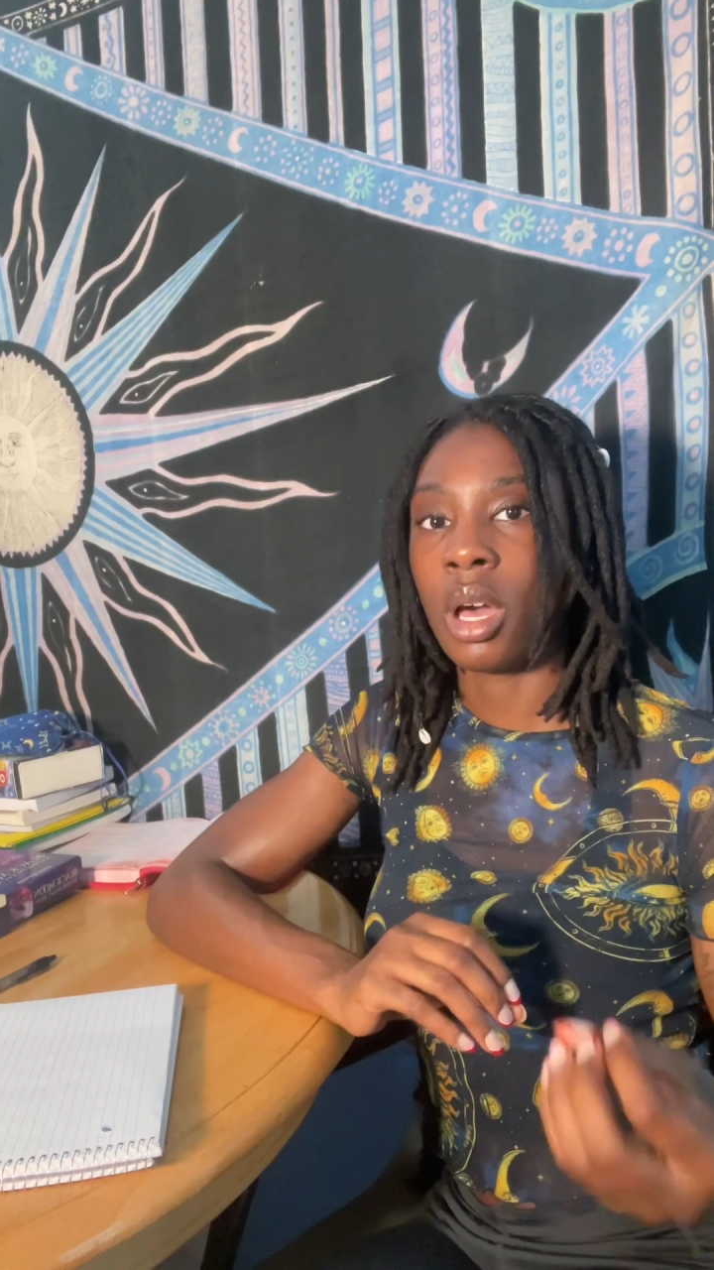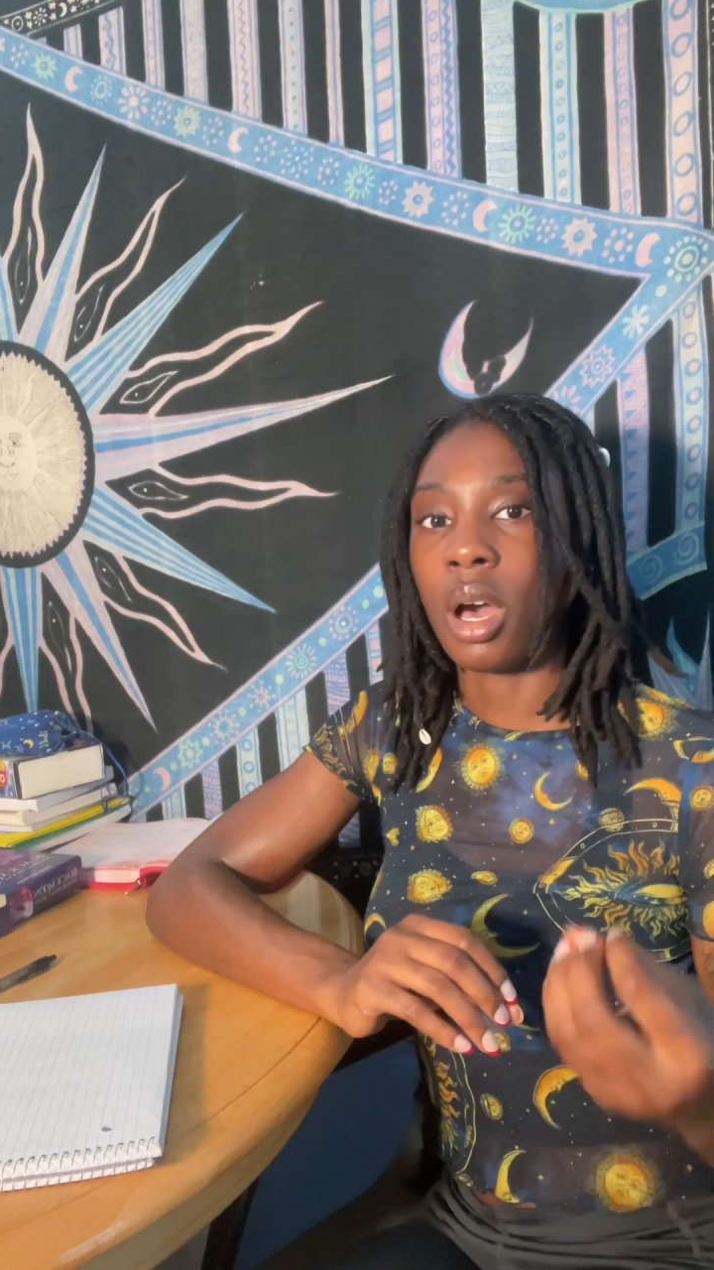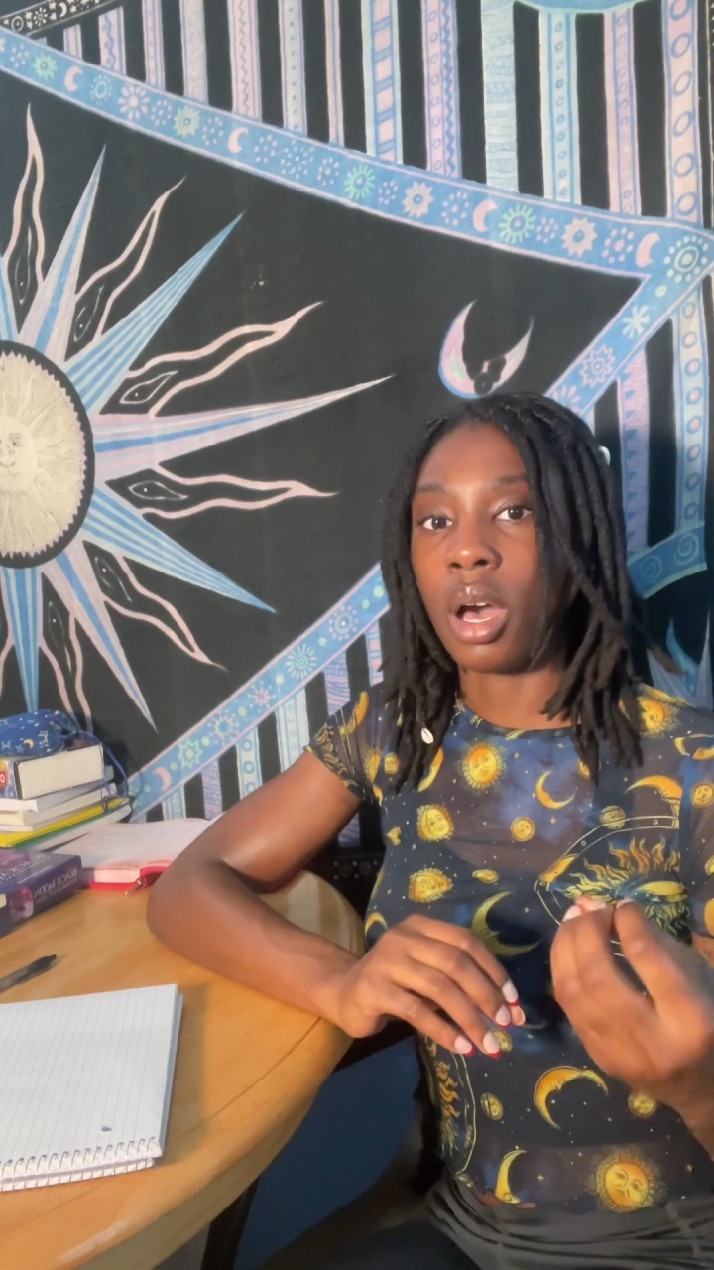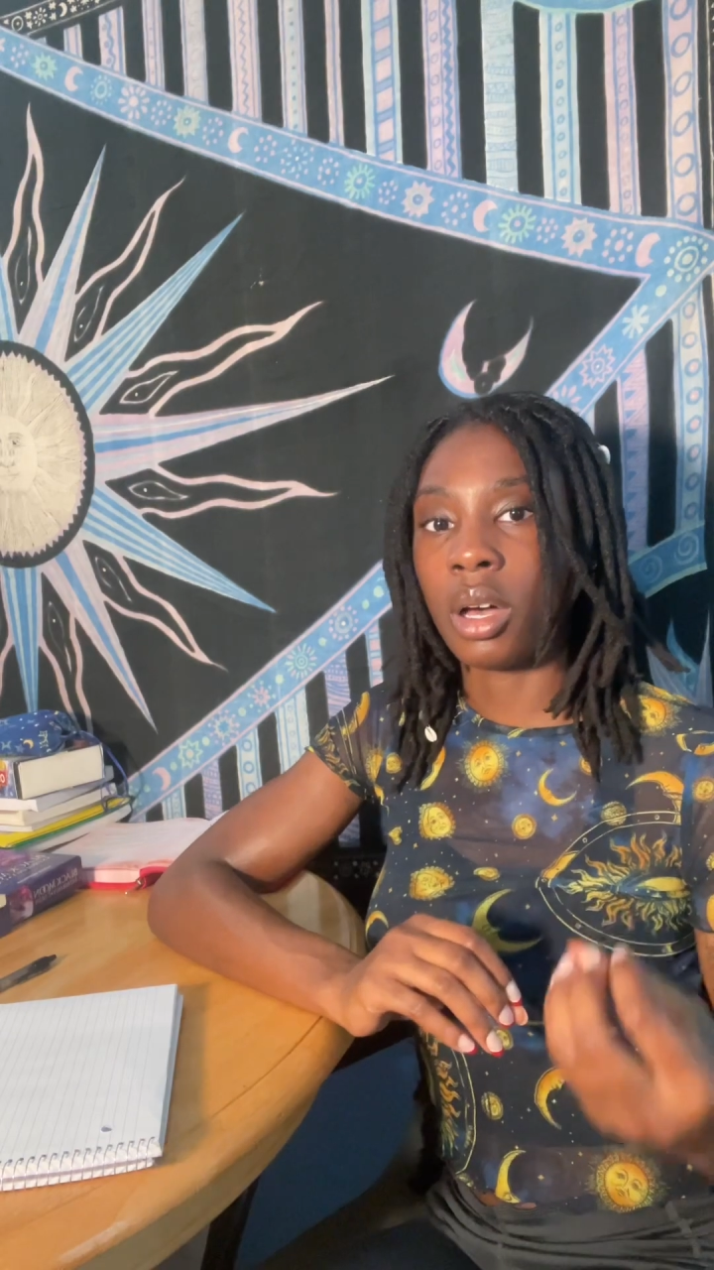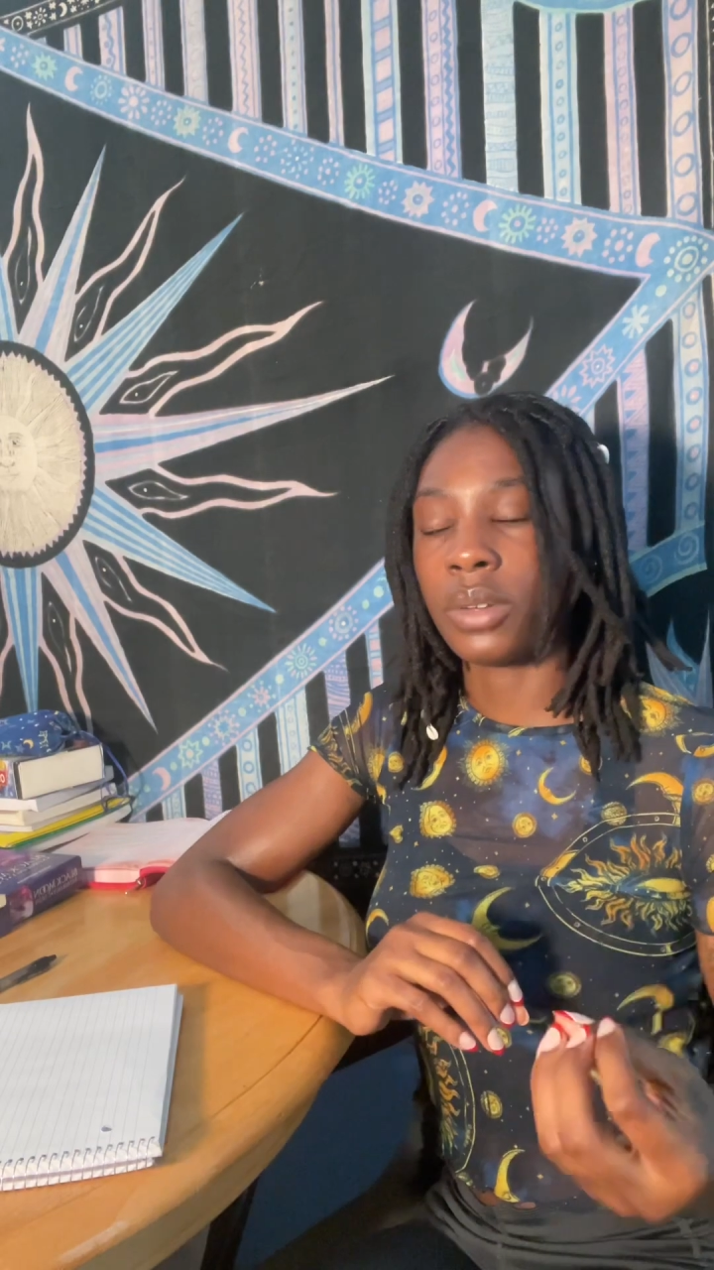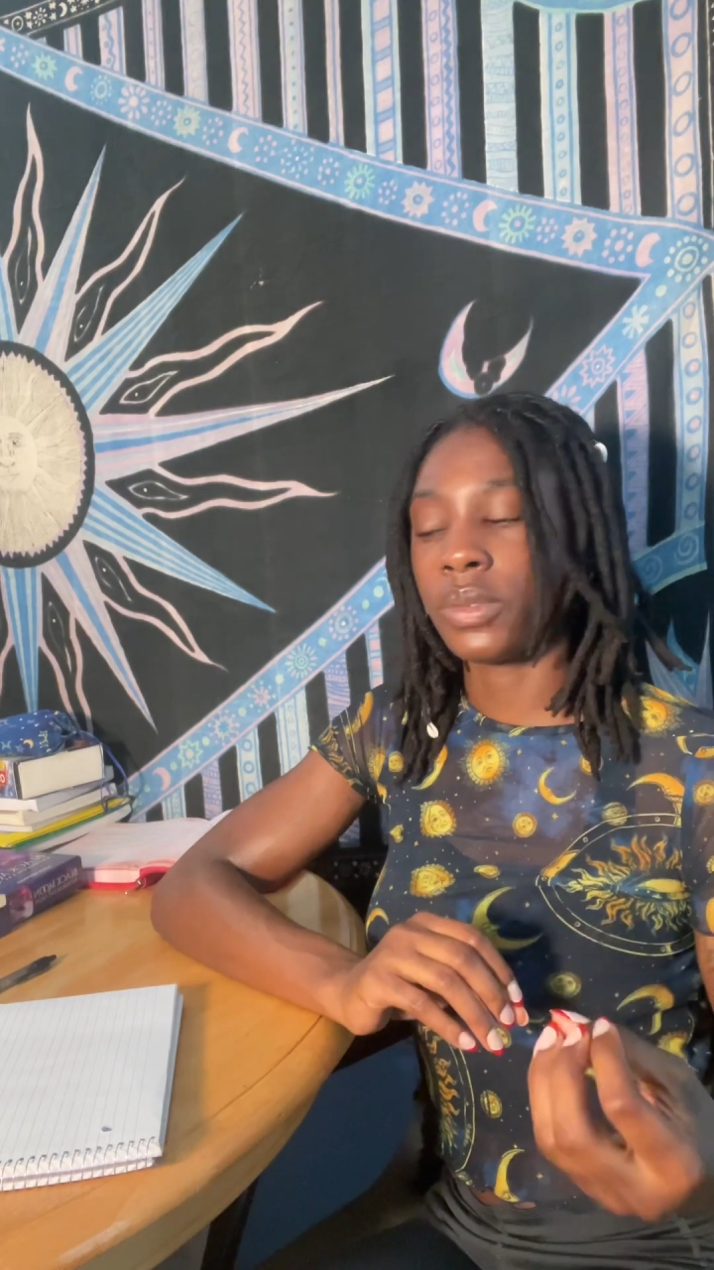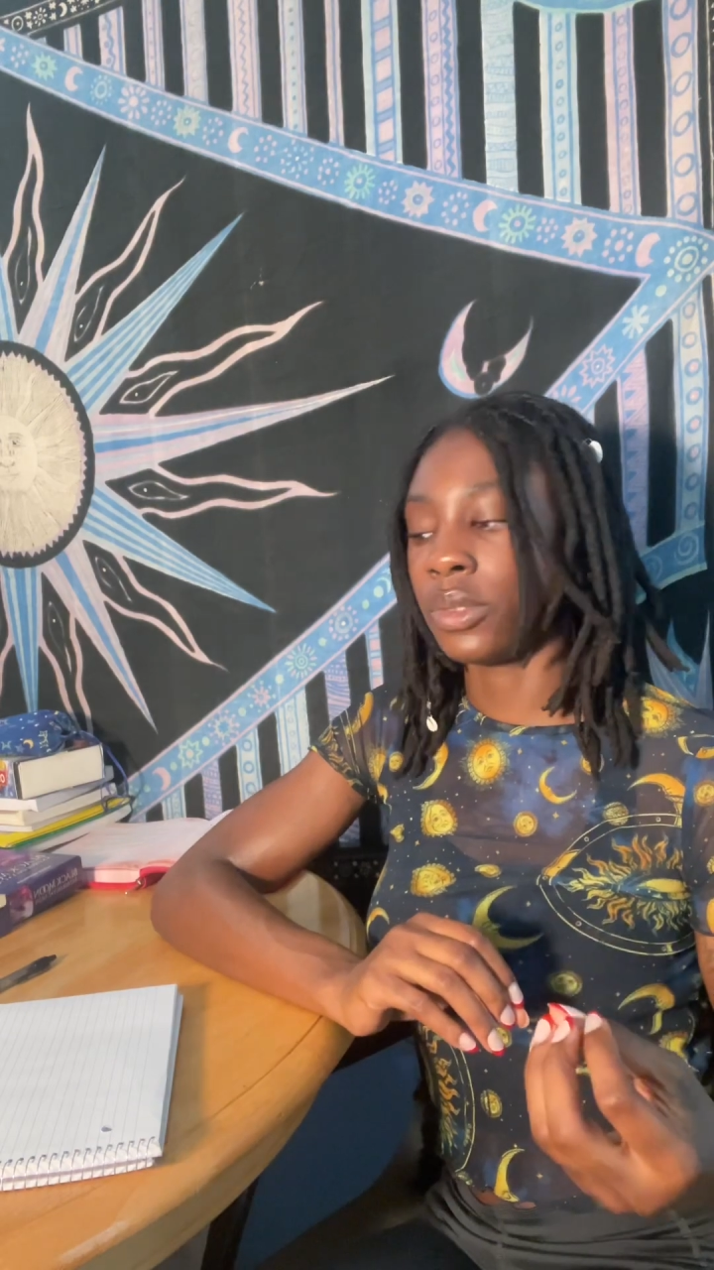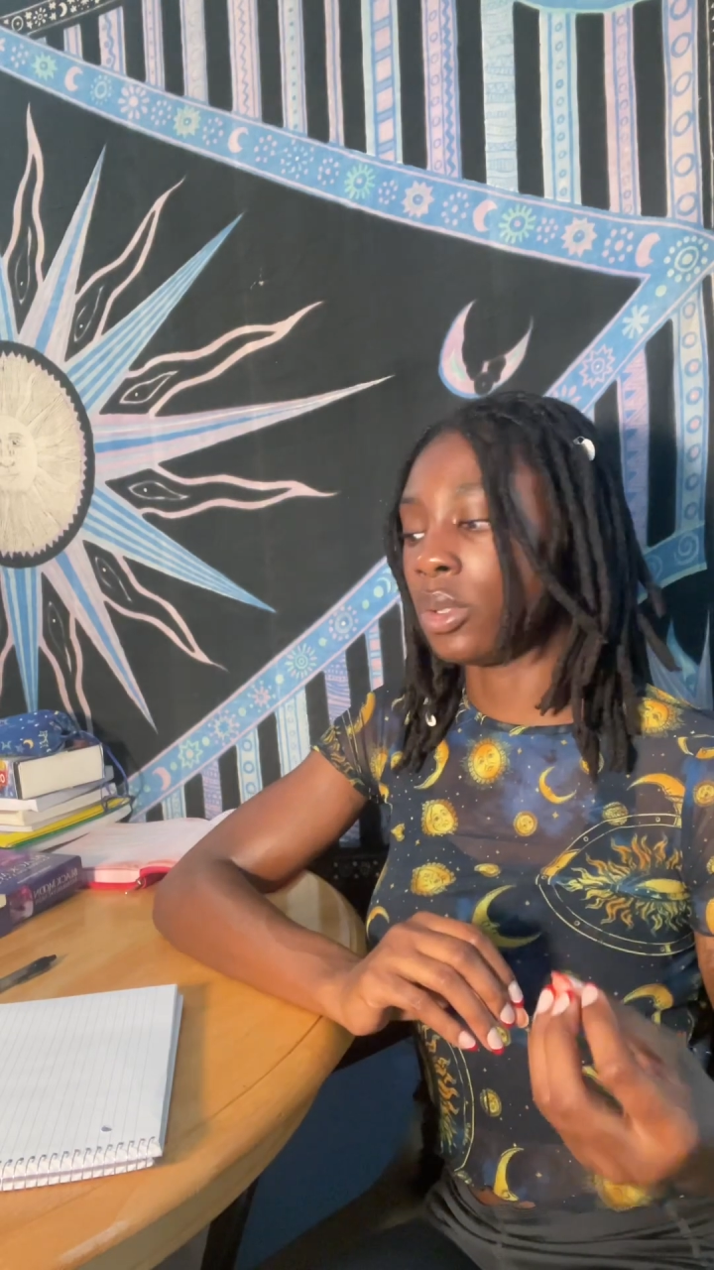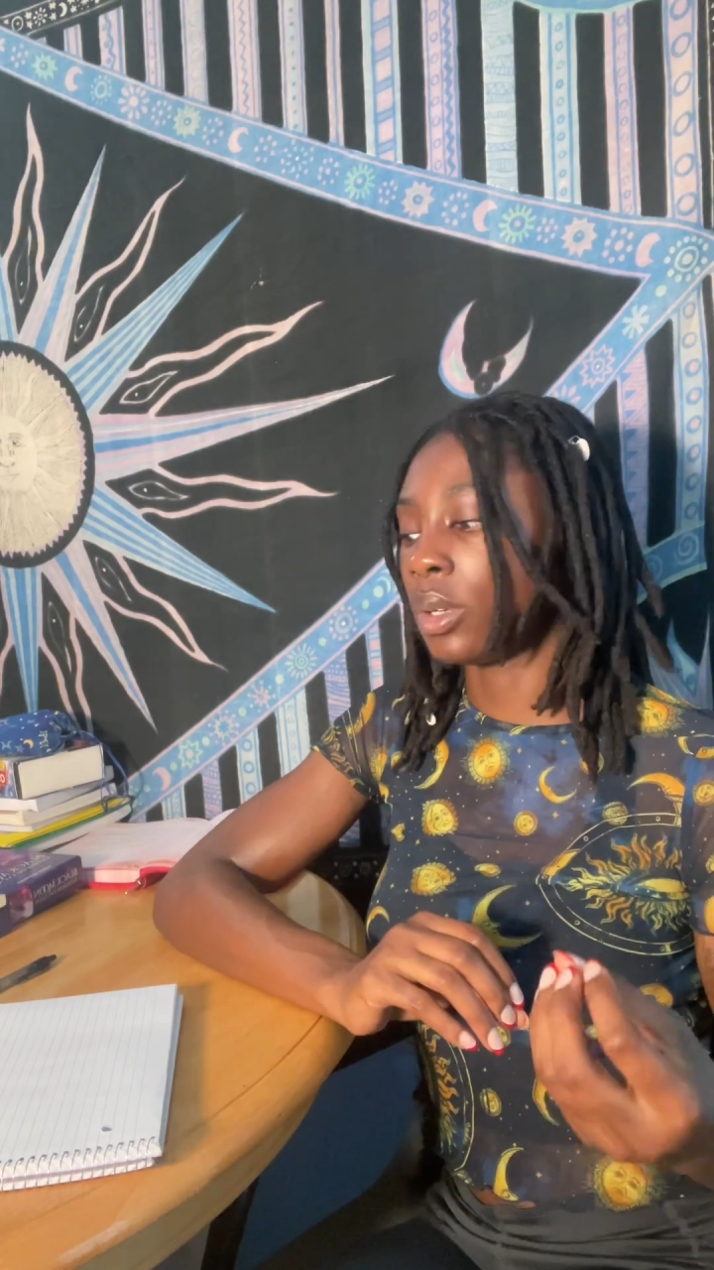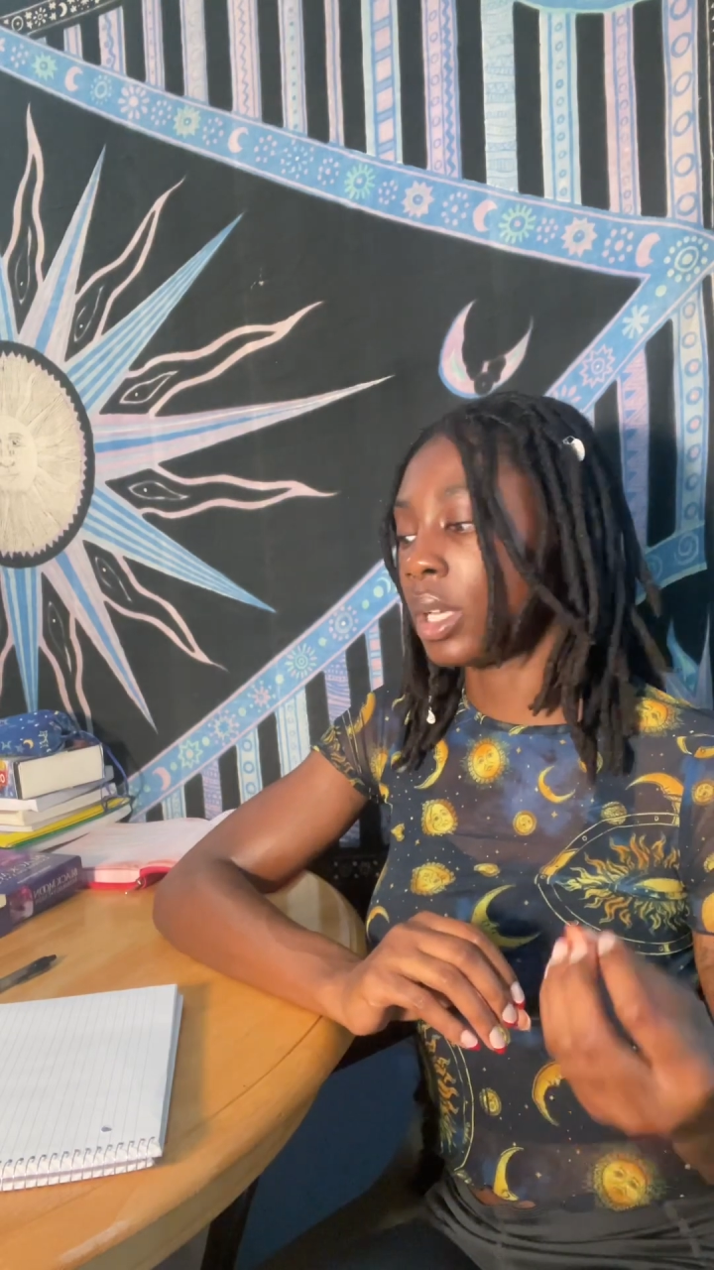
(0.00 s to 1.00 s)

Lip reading: of your